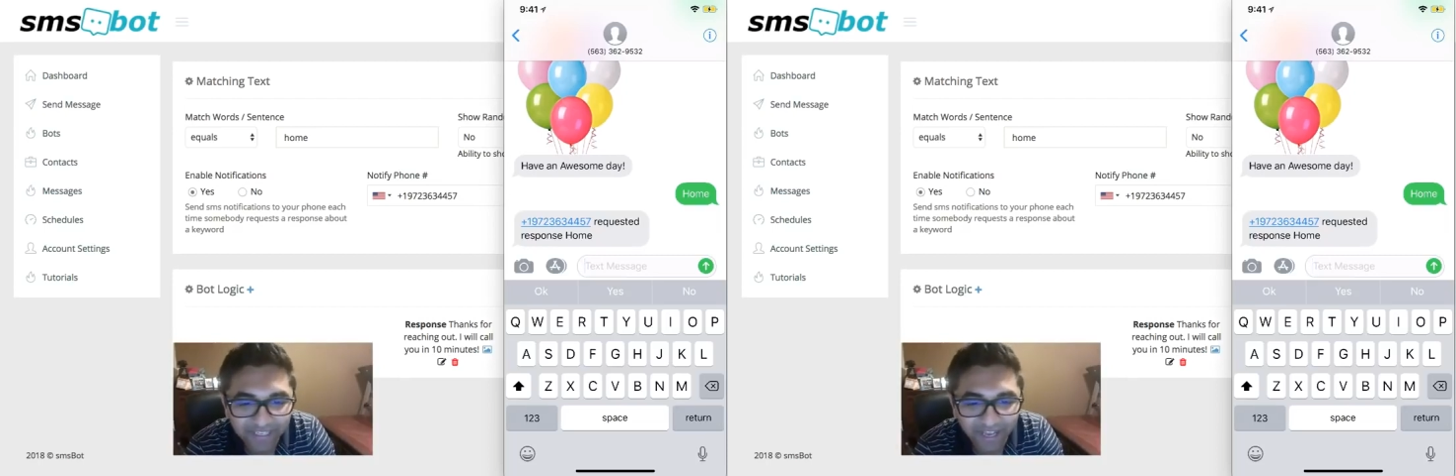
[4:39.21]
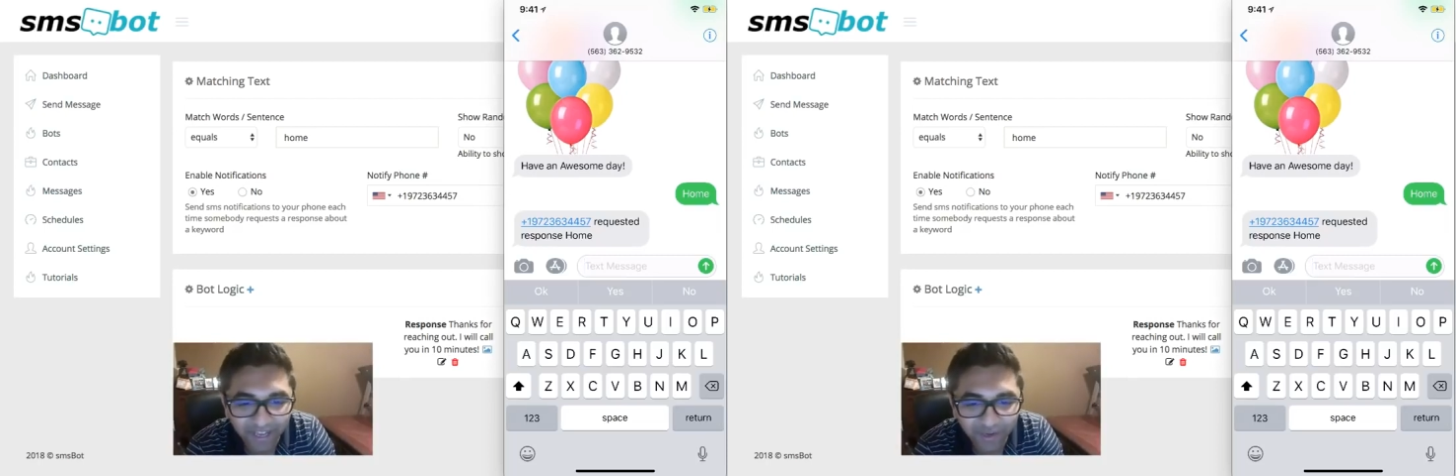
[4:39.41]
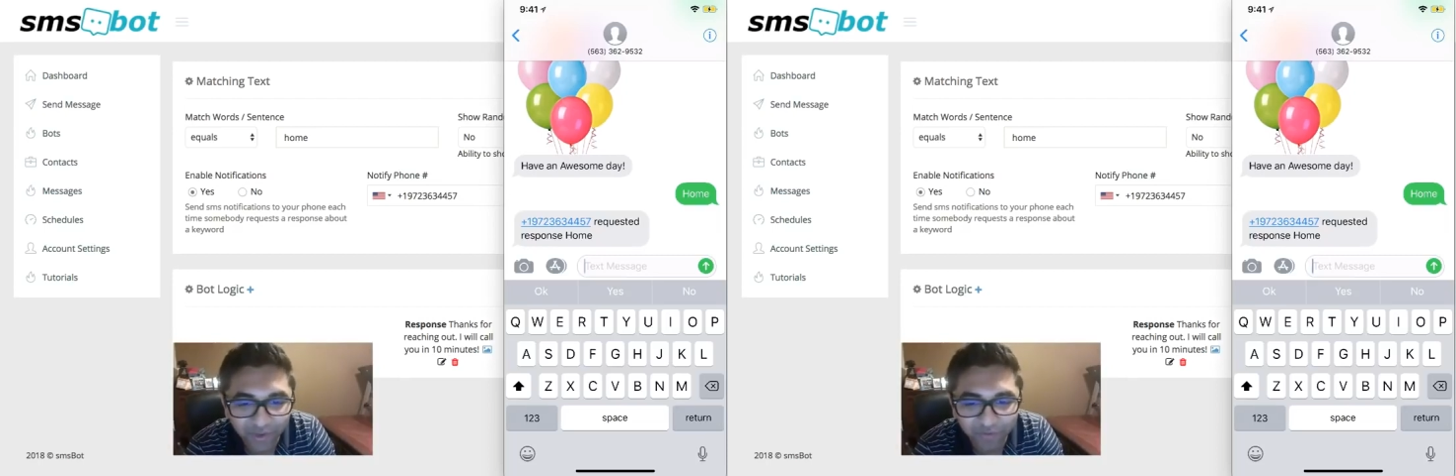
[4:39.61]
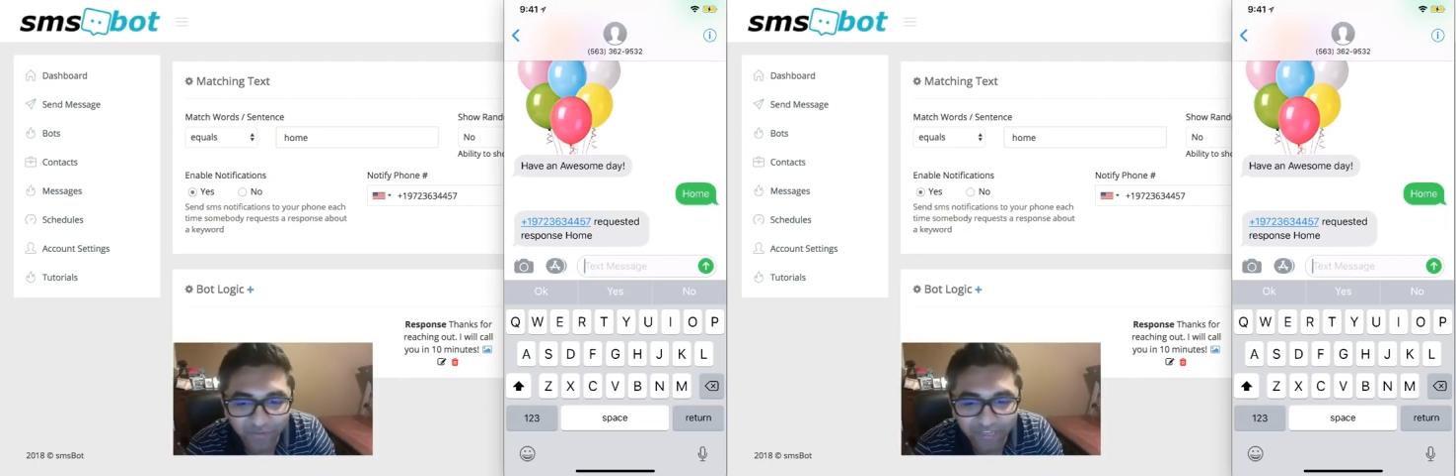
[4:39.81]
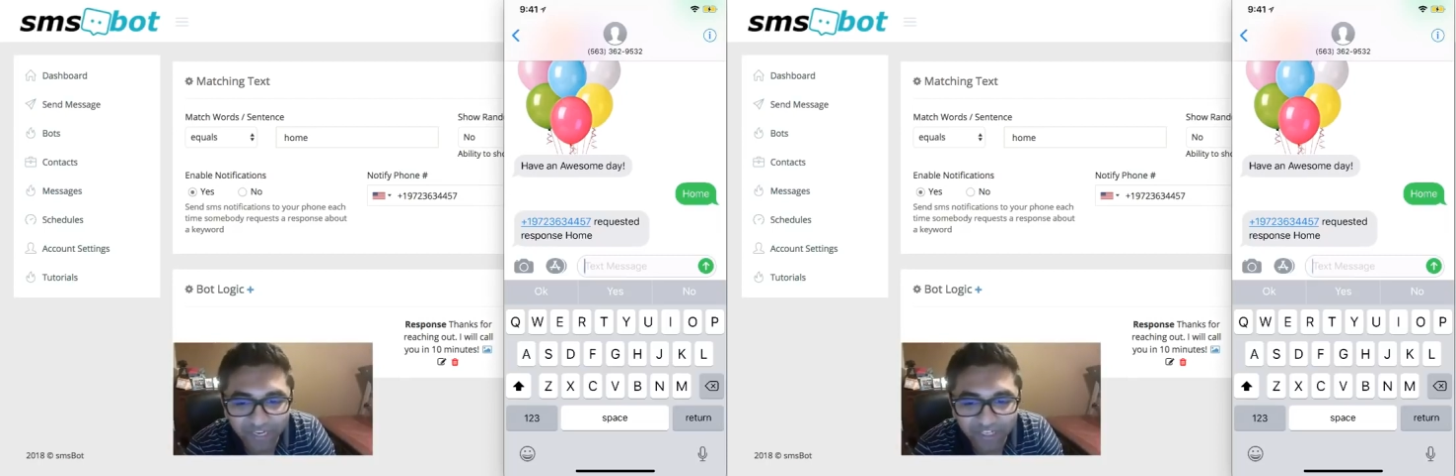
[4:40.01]

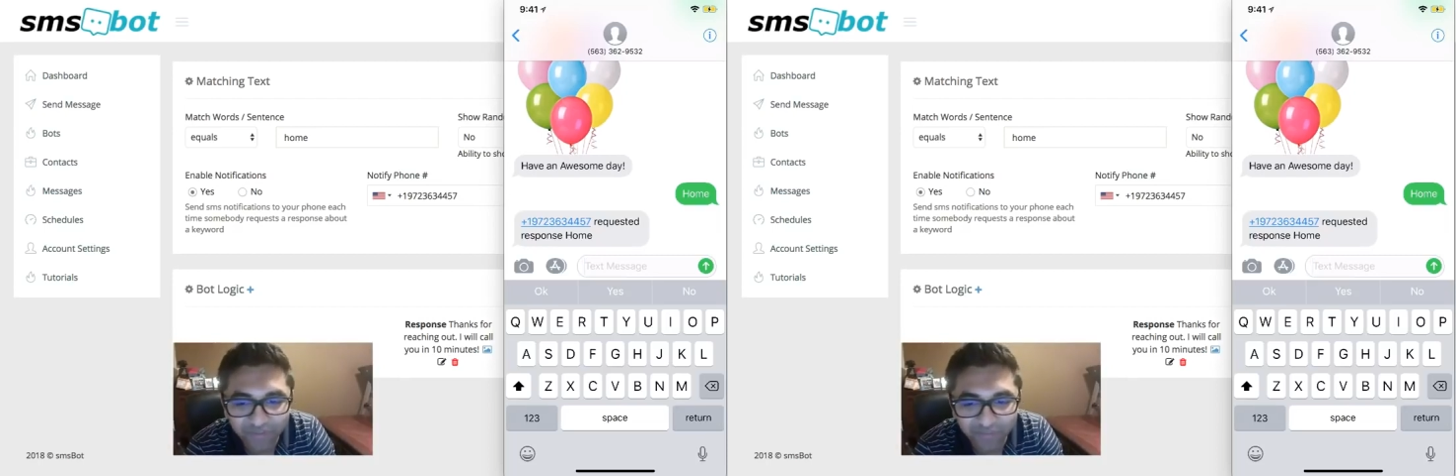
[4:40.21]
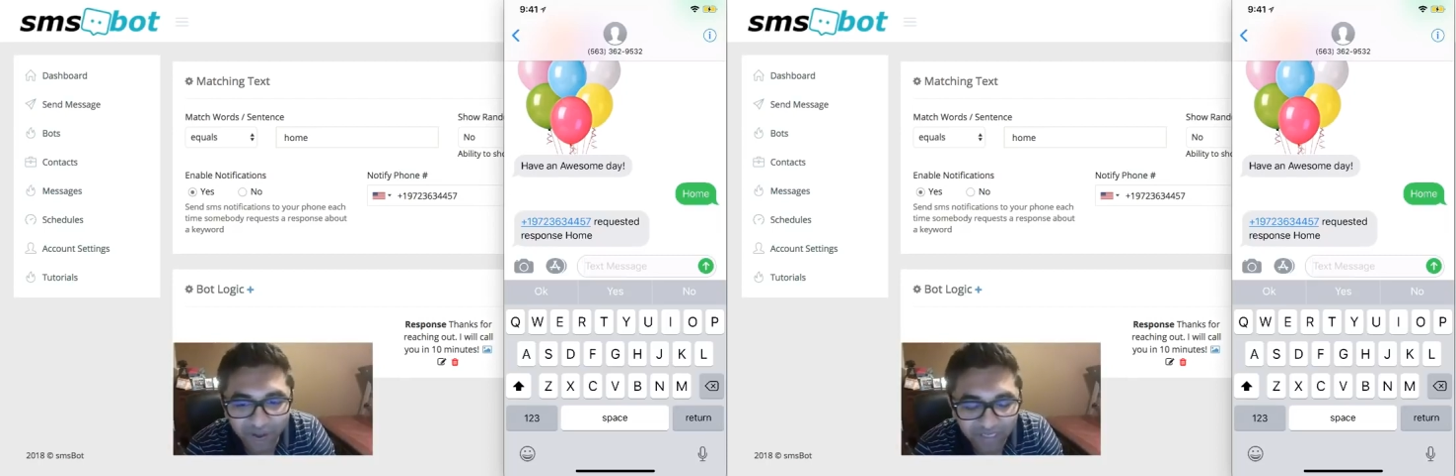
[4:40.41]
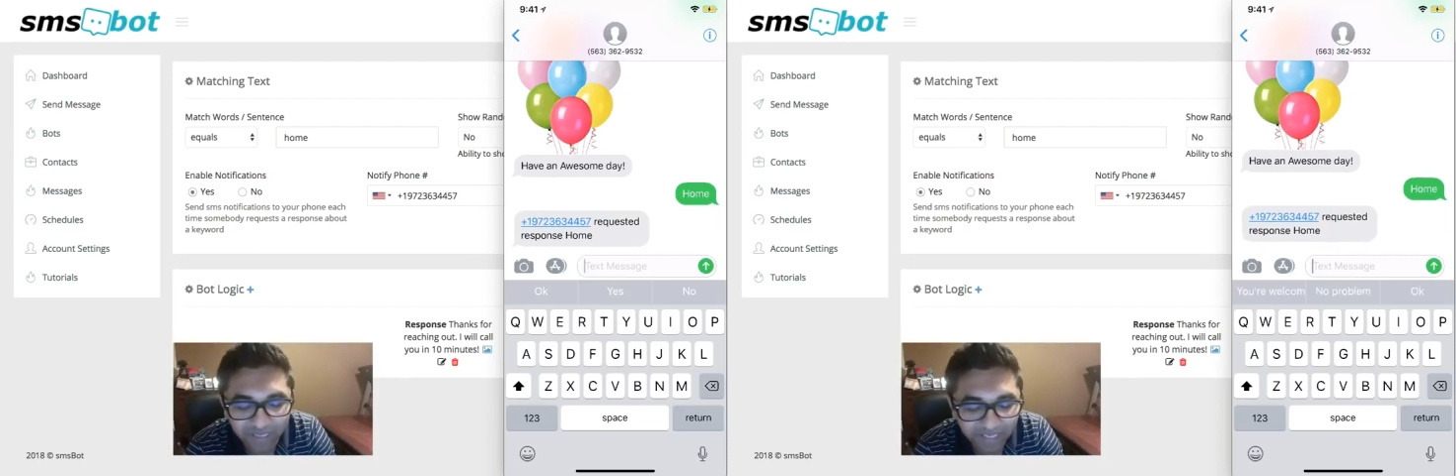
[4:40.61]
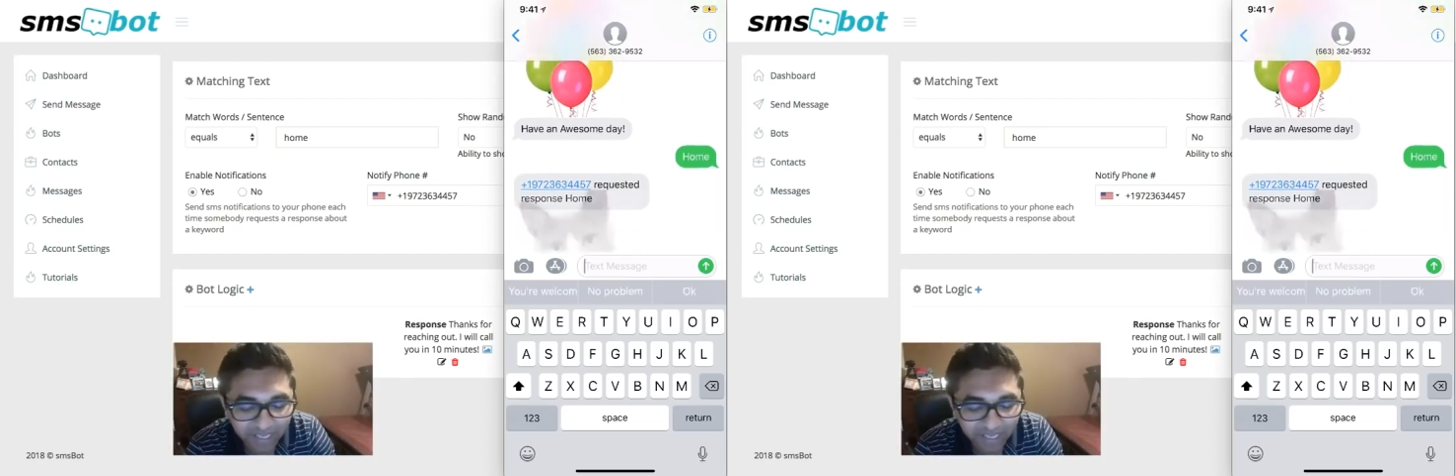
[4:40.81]
notification box,